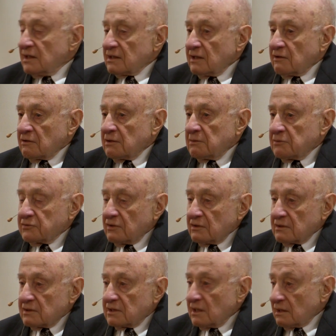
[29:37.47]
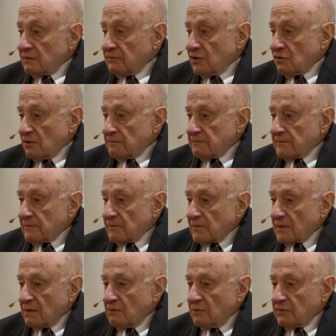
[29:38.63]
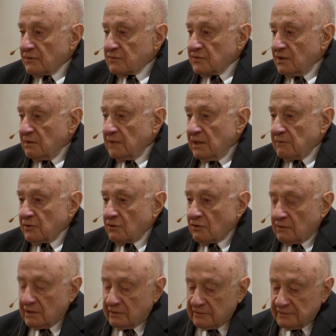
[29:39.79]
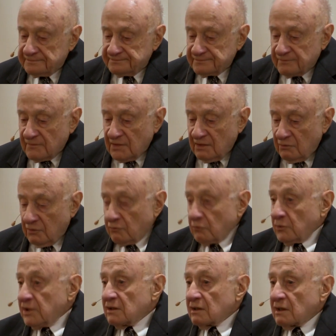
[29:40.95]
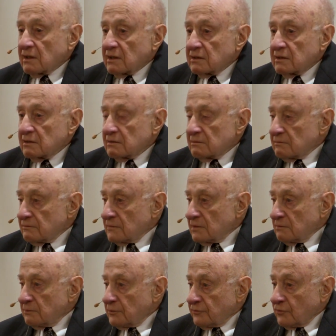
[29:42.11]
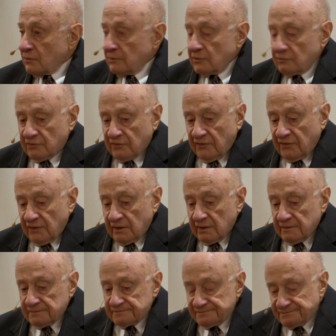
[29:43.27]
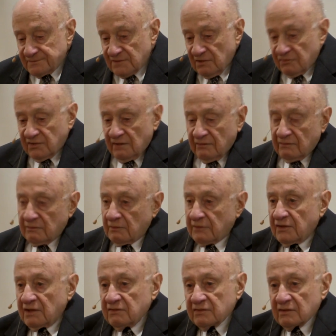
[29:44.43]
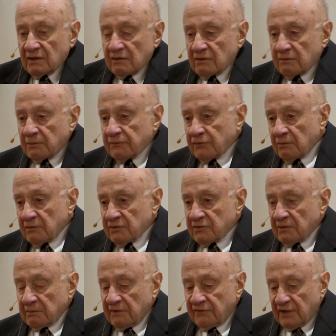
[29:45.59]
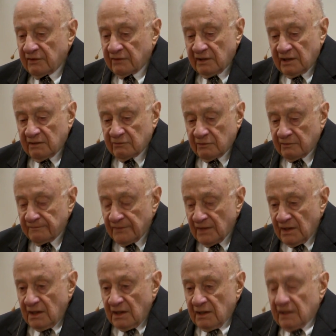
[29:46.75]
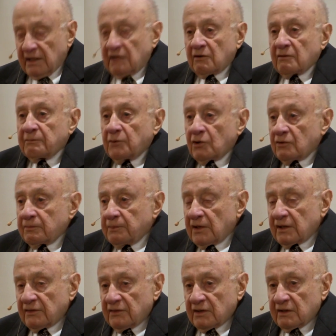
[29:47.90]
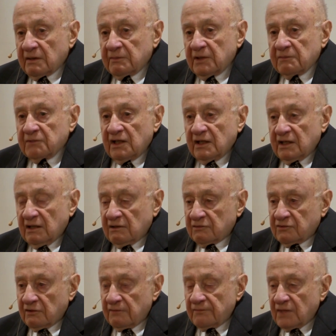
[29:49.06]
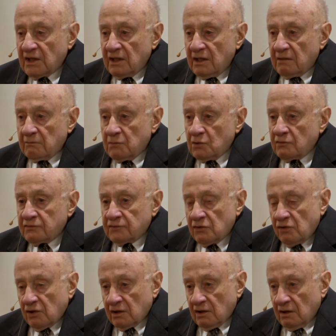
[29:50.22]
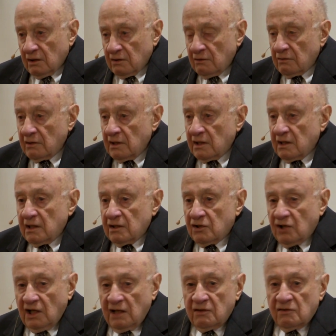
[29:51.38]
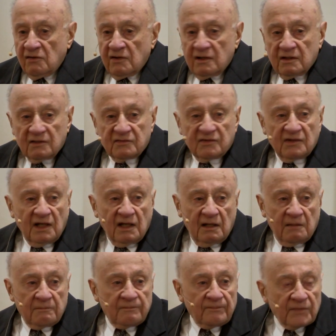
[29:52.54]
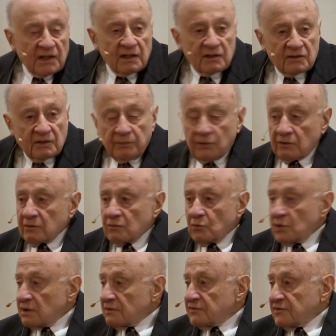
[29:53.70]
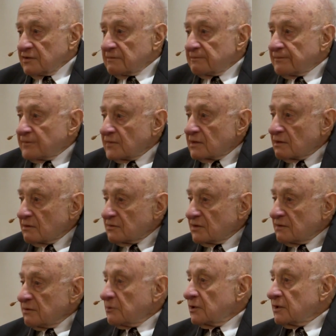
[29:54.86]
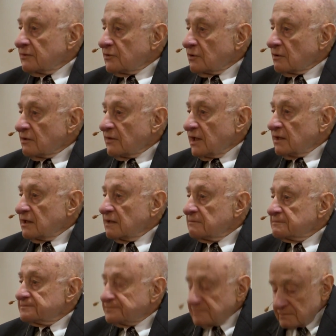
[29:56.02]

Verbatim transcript: Later, he was on television with the same amateur hour with real performers, I think instead of but these other performers that my father had were later Bert Puckett, the WMT announcer, moved to Chicago, changed his name to Bert Wilson. Has anyone ever heard of that name?